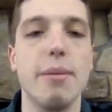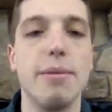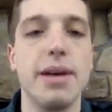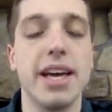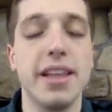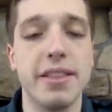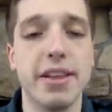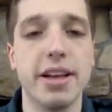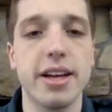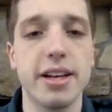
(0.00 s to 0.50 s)

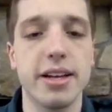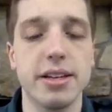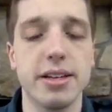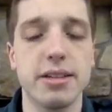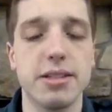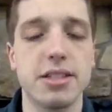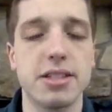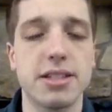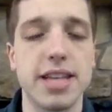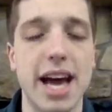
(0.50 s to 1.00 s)
in the
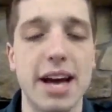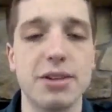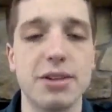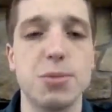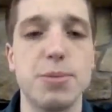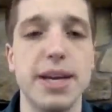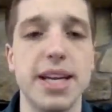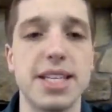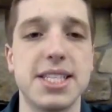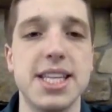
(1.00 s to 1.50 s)
Scouts
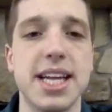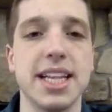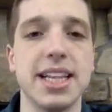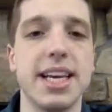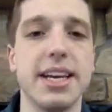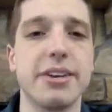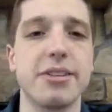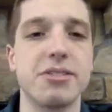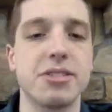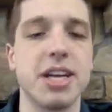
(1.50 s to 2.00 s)
BSA
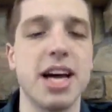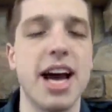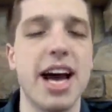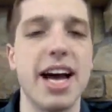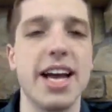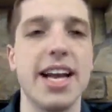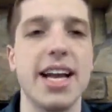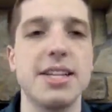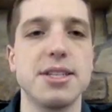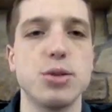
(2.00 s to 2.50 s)
Leaders
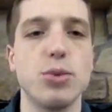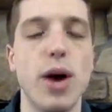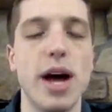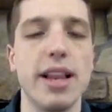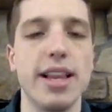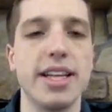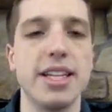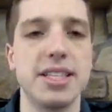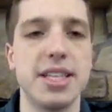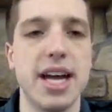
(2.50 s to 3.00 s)
Guide as
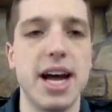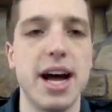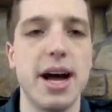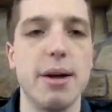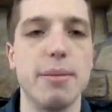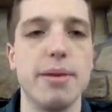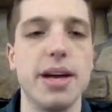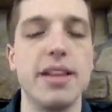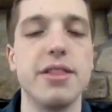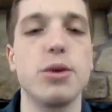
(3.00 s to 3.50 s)
well as
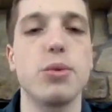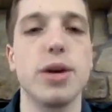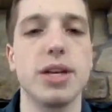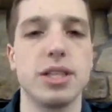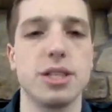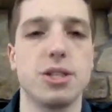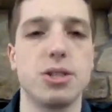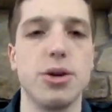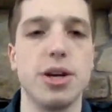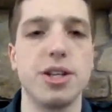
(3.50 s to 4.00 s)
in the
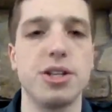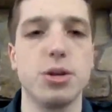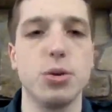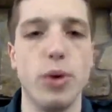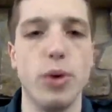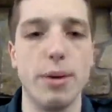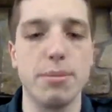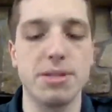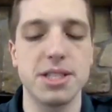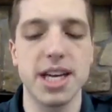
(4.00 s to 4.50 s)
registration
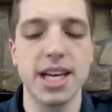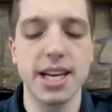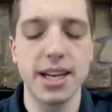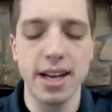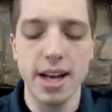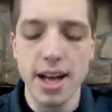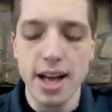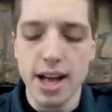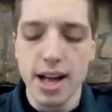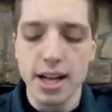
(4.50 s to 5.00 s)
website.
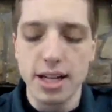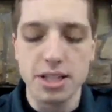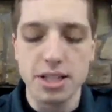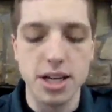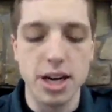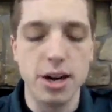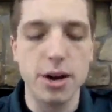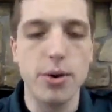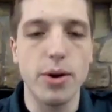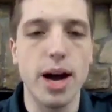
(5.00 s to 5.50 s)

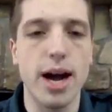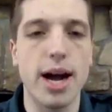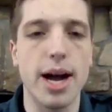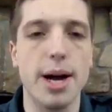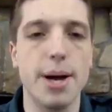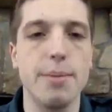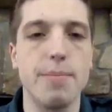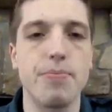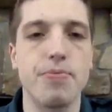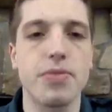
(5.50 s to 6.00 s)

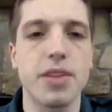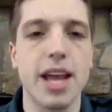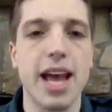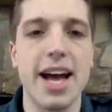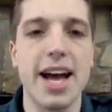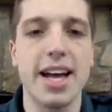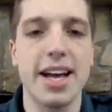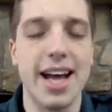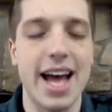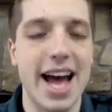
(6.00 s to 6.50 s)
So
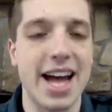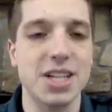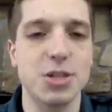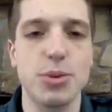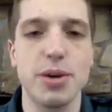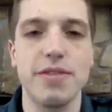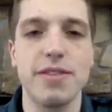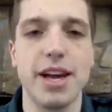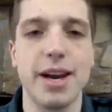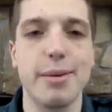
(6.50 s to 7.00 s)
as
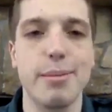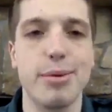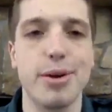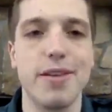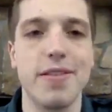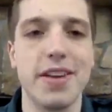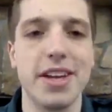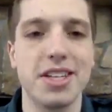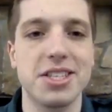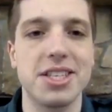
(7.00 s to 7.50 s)
we've done in
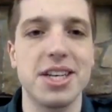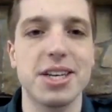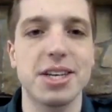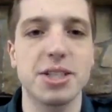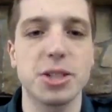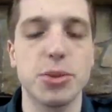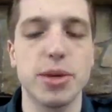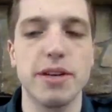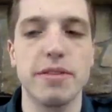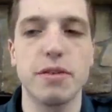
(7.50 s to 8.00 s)
previous
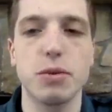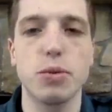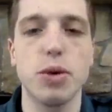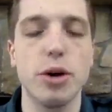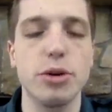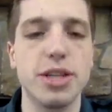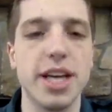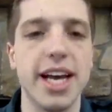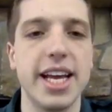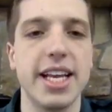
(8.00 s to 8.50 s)
years, we've
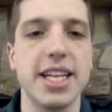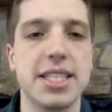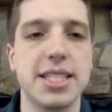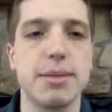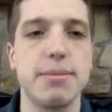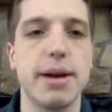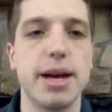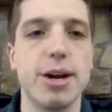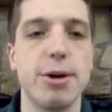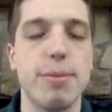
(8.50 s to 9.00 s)
rotated
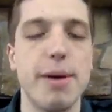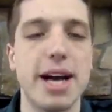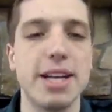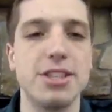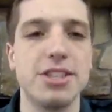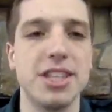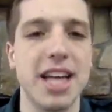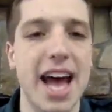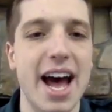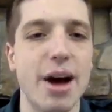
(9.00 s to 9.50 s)
some merit
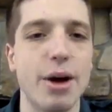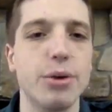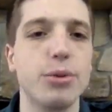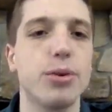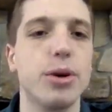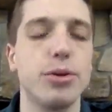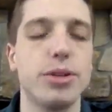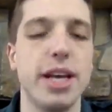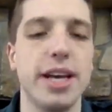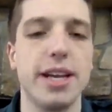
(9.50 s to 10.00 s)
badges out,
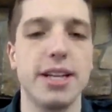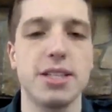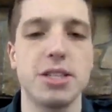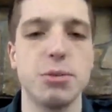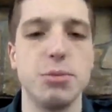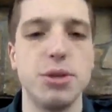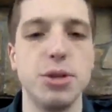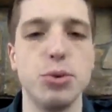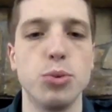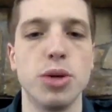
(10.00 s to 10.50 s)
rotated
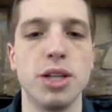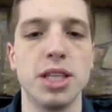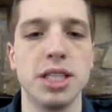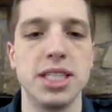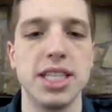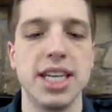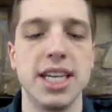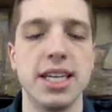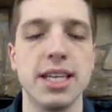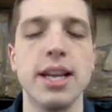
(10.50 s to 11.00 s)
some new ones
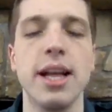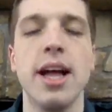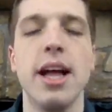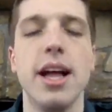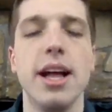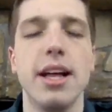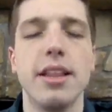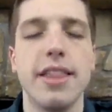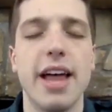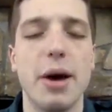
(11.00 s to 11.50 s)
in.
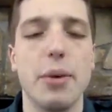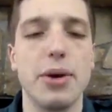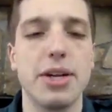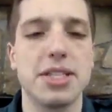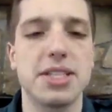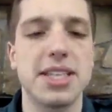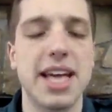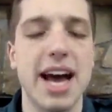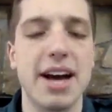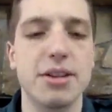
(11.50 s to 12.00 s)
That way
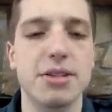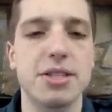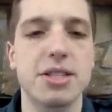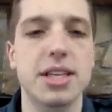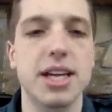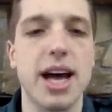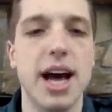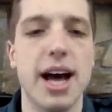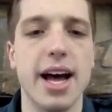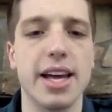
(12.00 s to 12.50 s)
Scouts
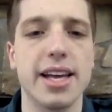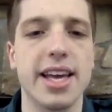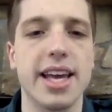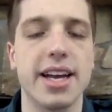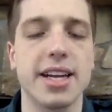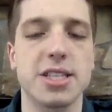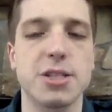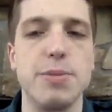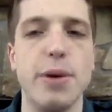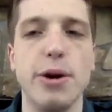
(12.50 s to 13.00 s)
get
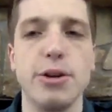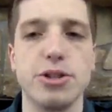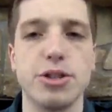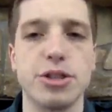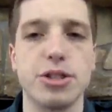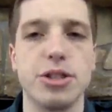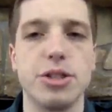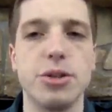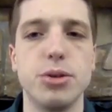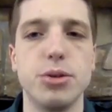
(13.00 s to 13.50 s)
exposure
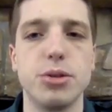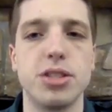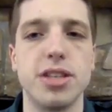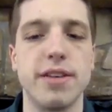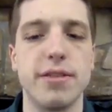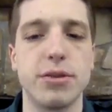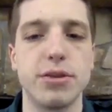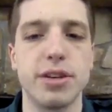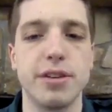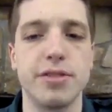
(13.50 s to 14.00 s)
to
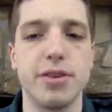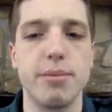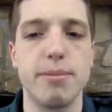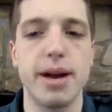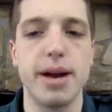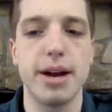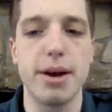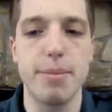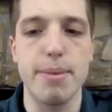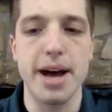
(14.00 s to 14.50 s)
several different
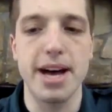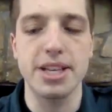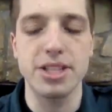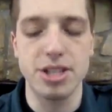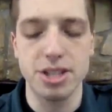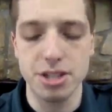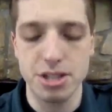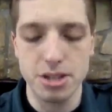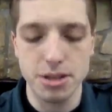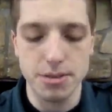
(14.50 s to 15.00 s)
merit
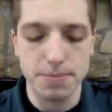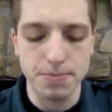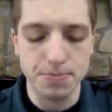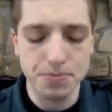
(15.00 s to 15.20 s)
badges.